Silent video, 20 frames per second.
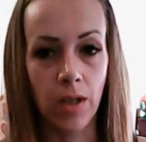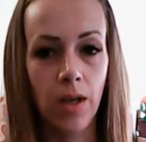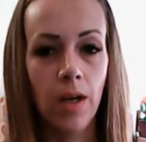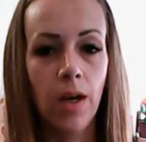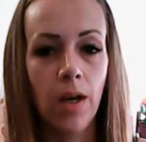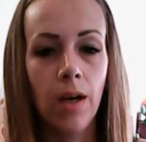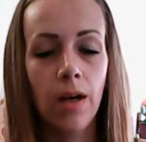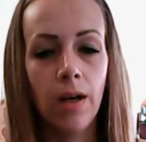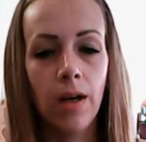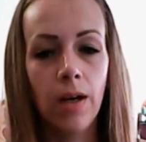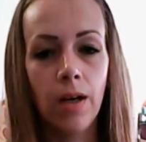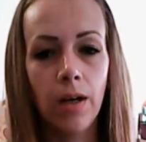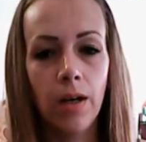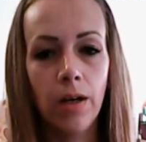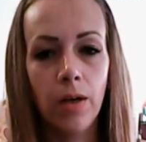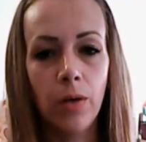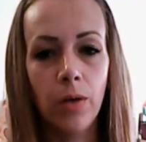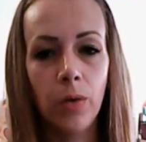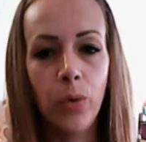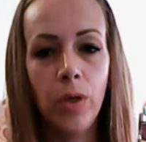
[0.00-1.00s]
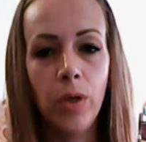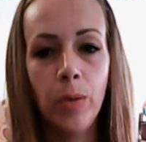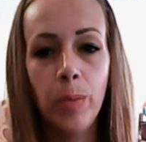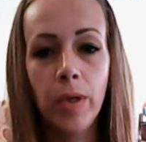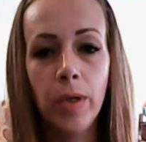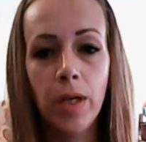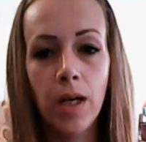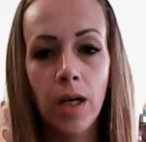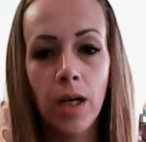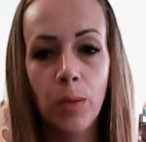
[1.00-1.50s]
We
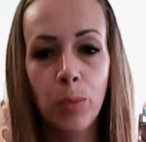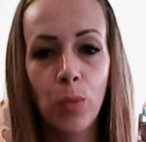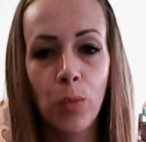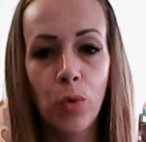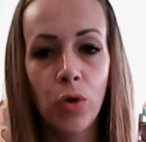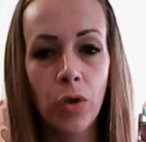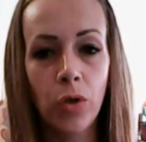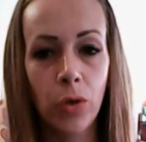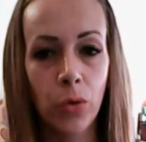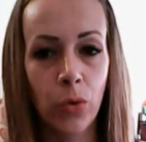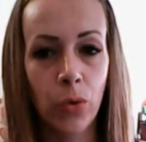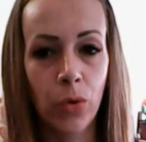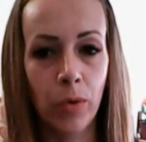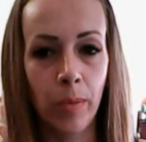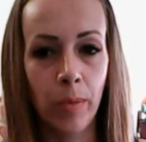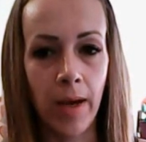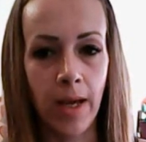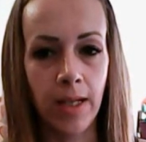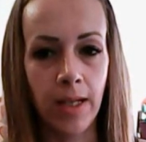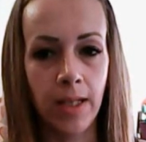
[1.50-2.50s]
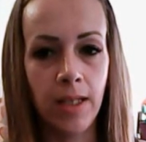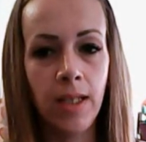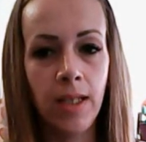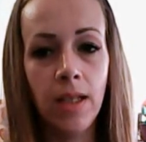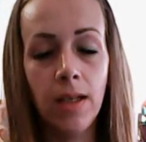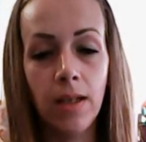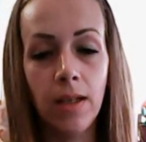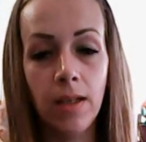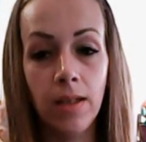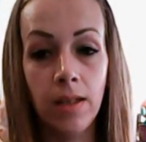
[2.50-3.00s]
become more romantic
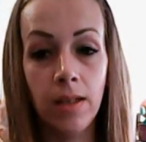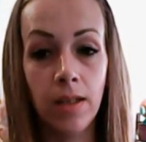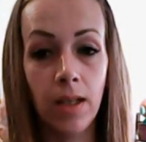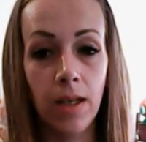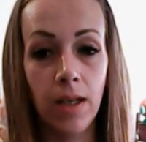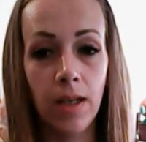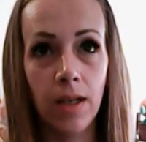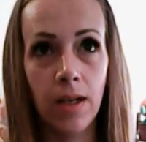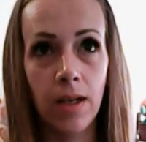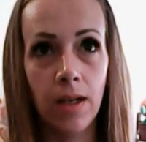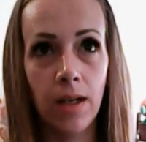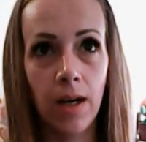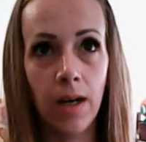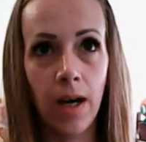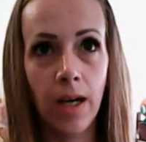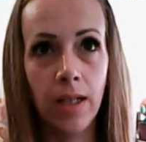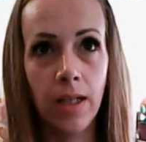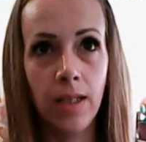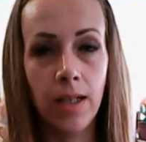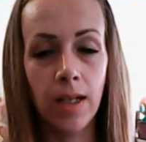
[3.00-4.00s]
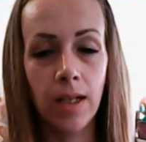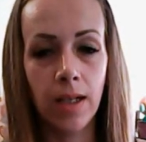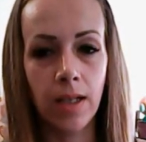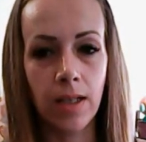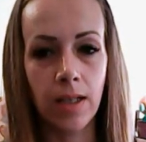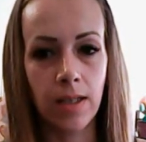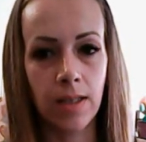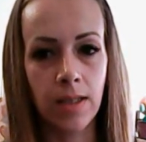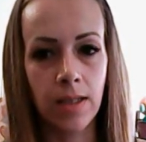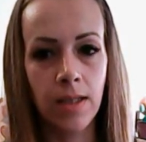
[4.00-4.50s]
and
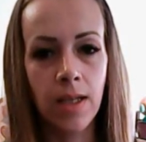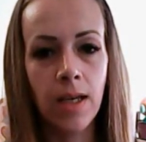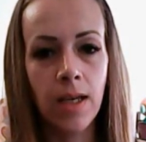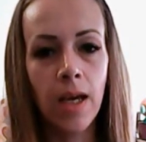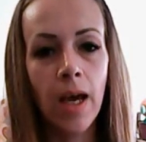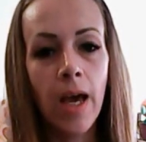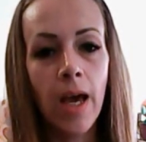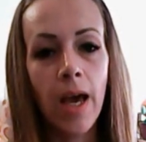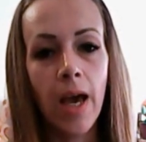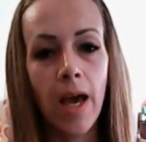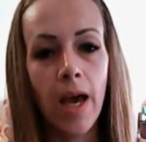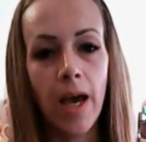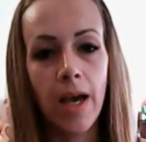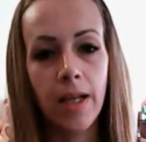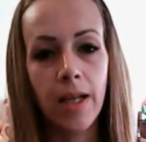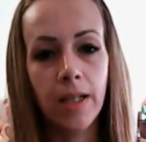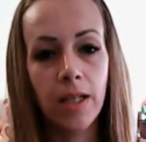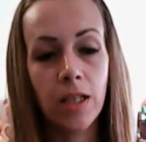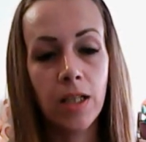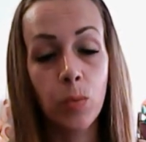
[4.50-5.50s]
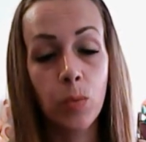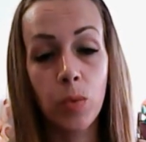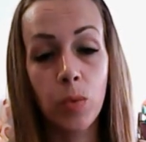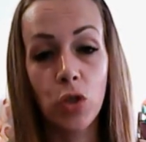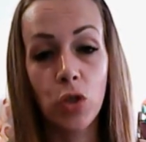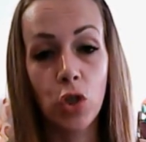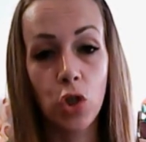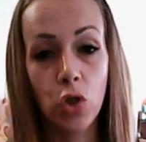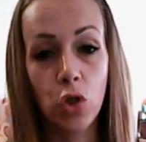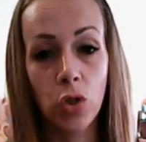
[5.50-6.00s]
idealistic and a
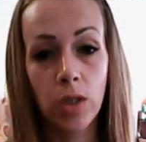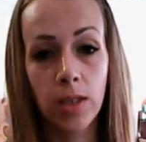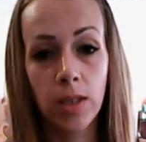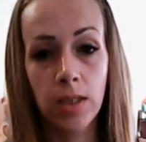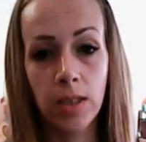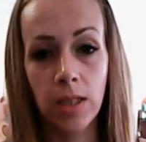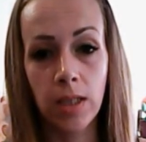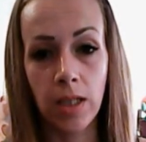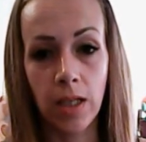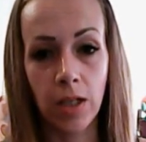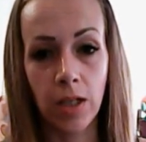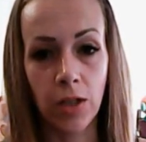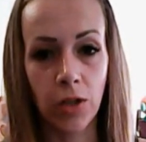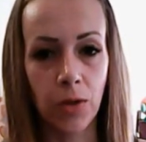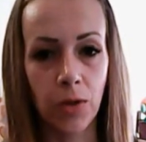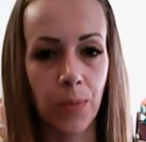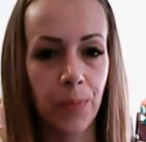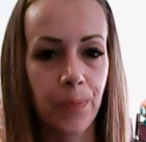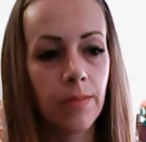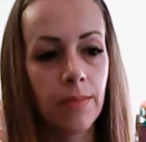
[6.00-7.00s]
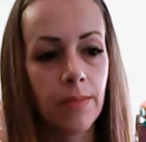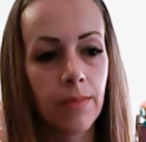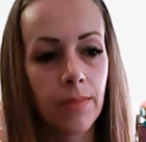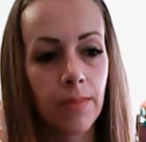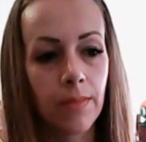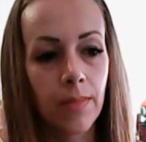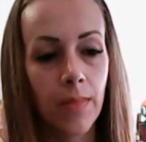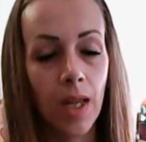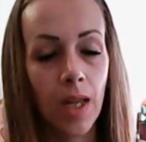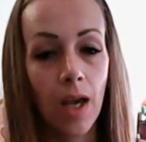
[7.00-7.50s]
spiritual seeker.
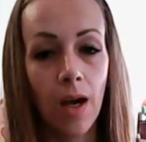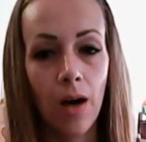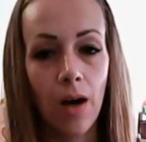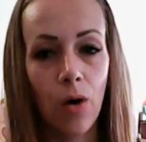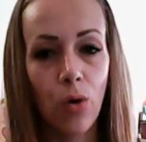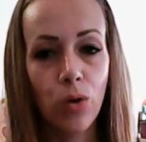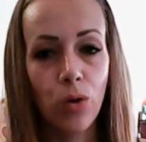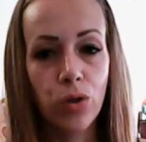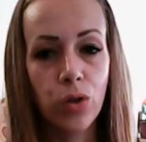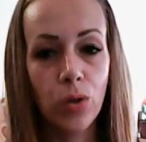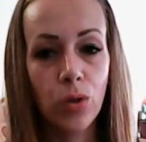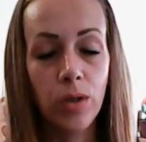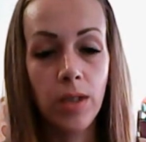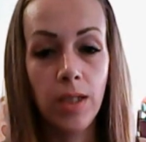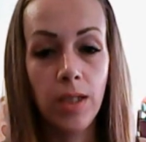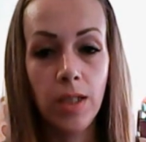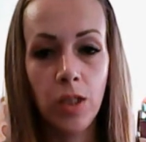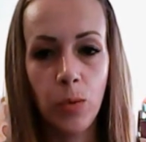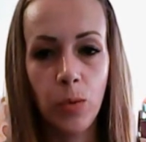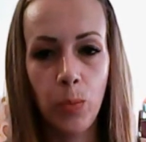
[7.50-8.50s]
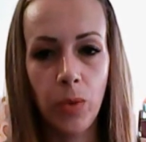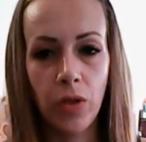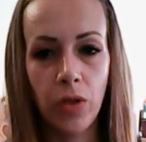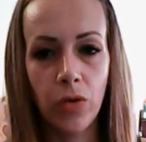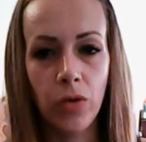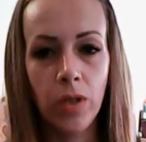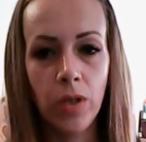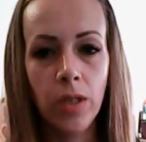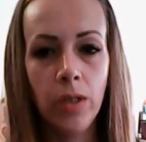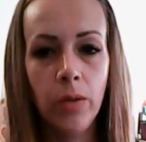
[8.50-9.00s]
Also in this
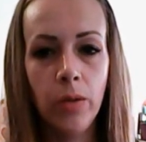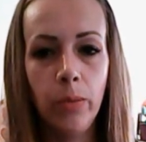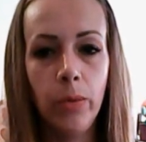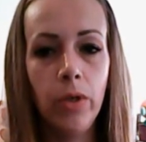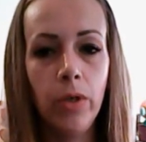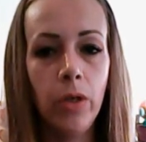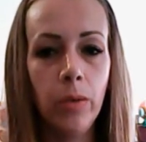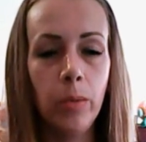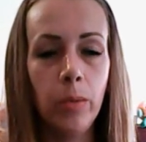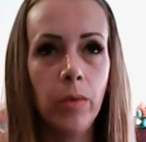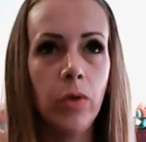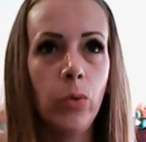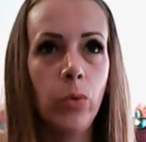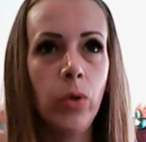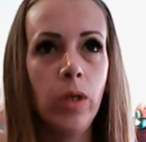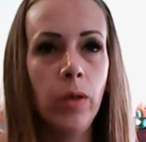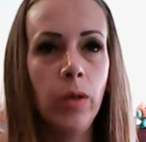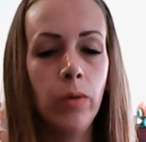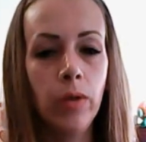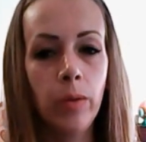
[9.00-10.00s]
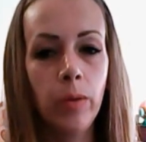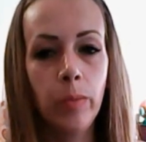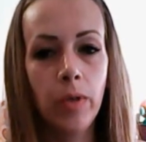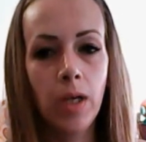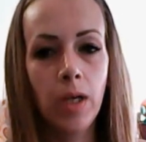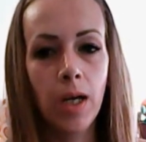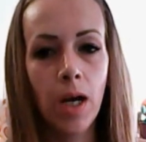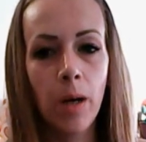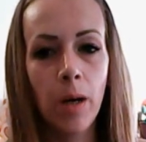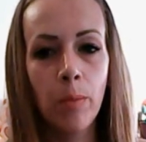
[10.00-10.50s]
period, we will
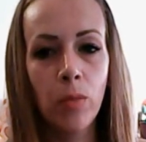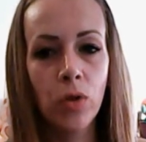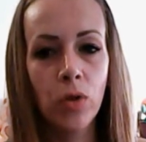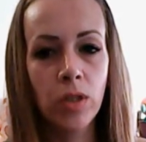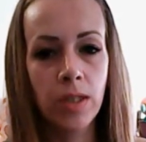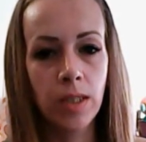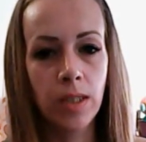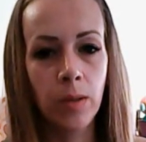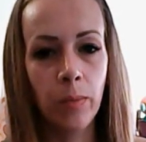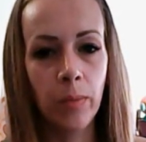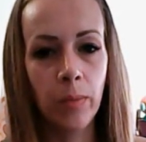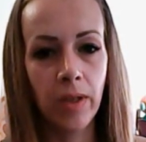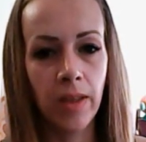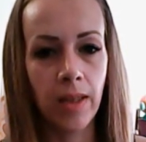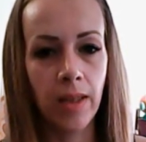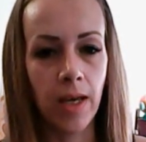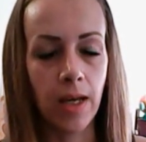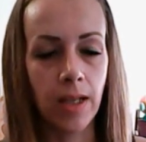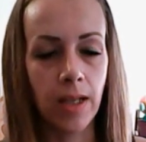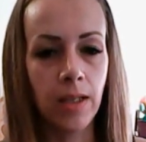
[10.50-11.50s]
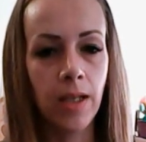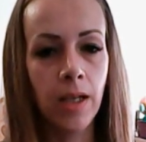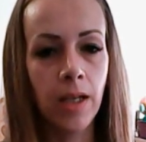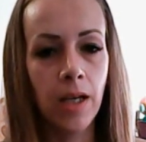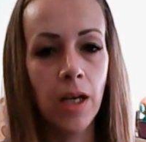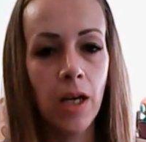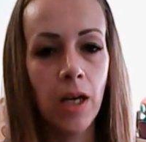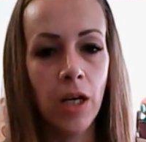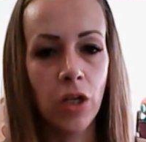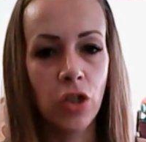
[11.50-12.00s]
become more sympathetic,
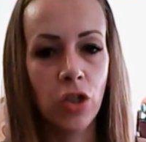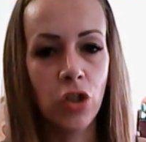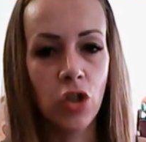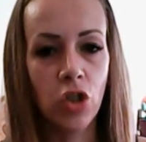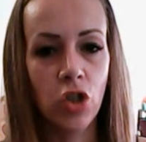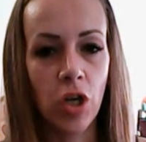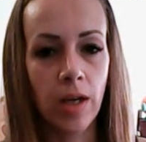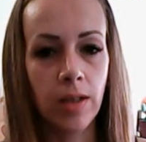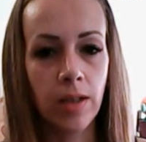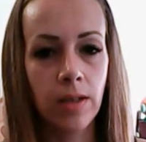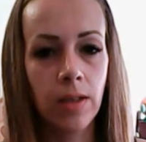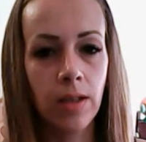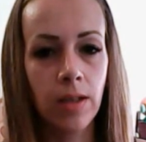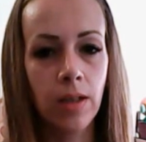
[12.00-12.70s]
gentle,